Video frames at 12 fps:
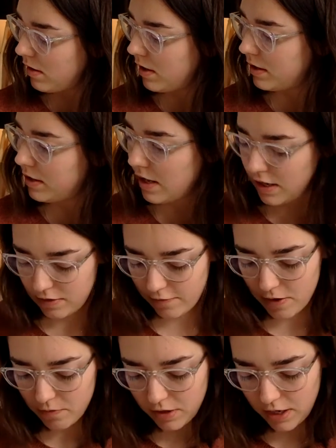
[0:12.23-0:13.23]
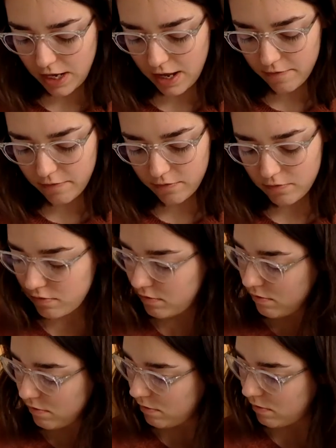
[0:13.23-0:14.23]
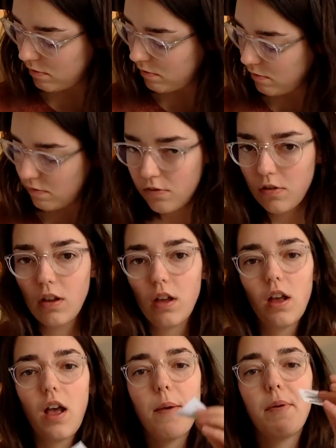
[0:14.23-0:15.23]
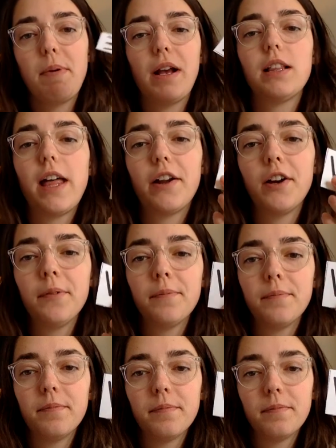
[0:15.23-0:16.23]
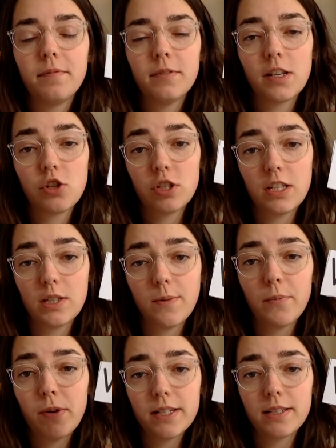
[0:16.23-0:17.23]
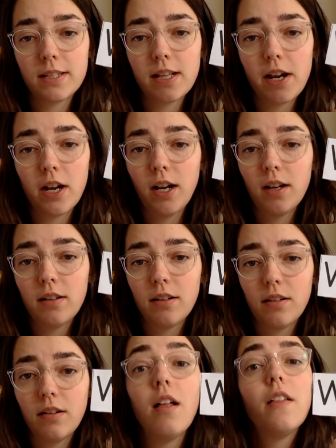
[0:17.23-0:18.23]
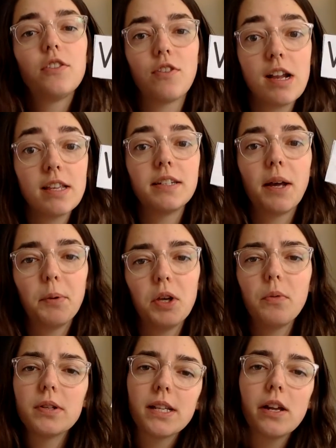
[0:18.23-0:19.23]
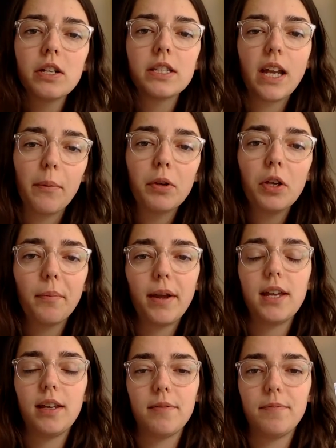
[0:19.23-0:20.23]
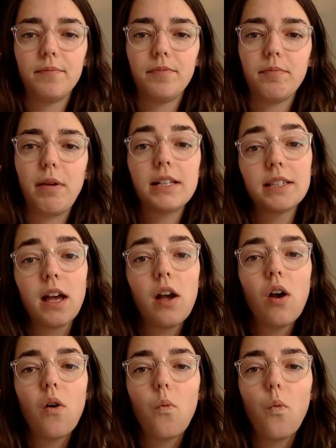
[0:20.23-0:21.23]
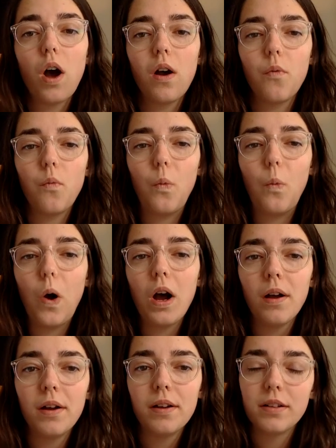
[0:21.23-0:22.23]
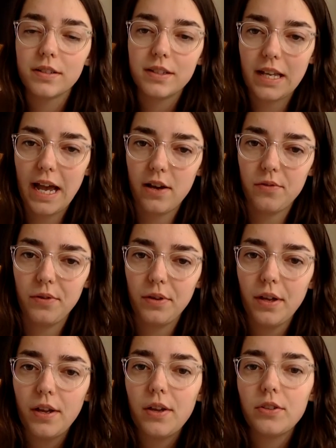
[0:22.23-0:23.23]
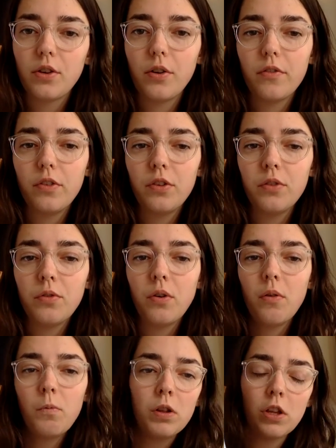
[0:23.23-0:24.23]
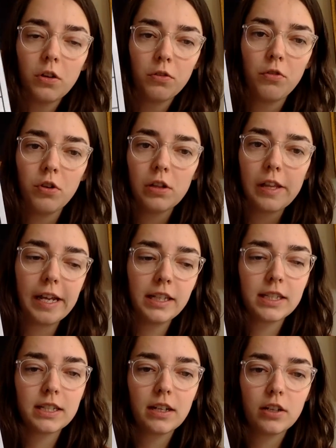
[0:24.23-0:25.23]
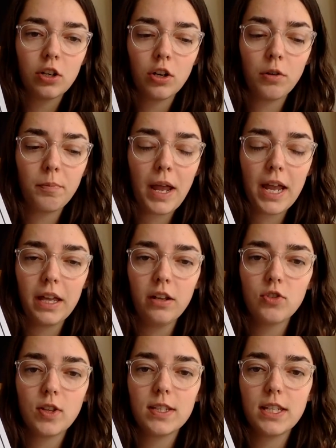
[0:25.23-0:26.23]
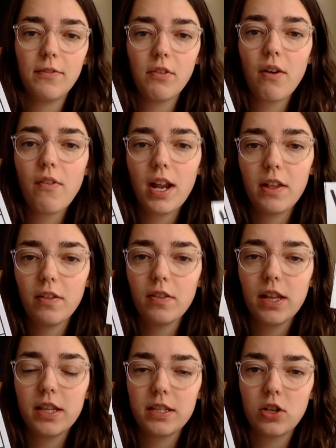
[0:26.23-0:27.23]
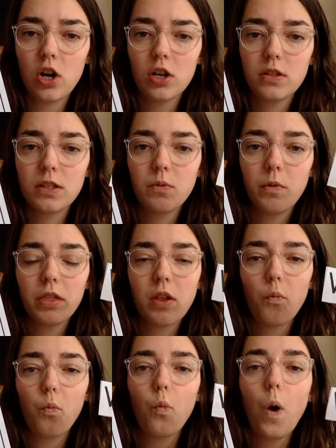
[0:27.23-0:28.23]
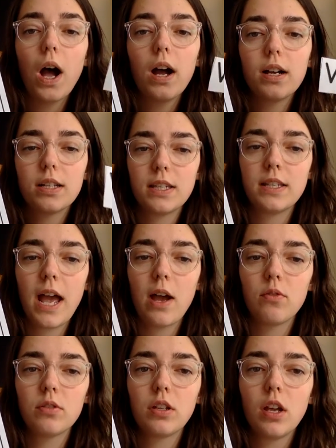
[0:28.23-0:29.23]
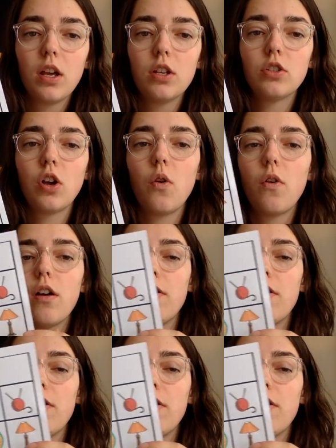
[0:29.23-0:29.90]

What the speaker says: let's see, I need to find one that I have. I'm going to pick a letter, such as this one. What is this letter? Sorry, it's a W. What sound does W make? Makes the w sound. So if you will look through your list, your page, and see if you have anything that starts with the w sound. So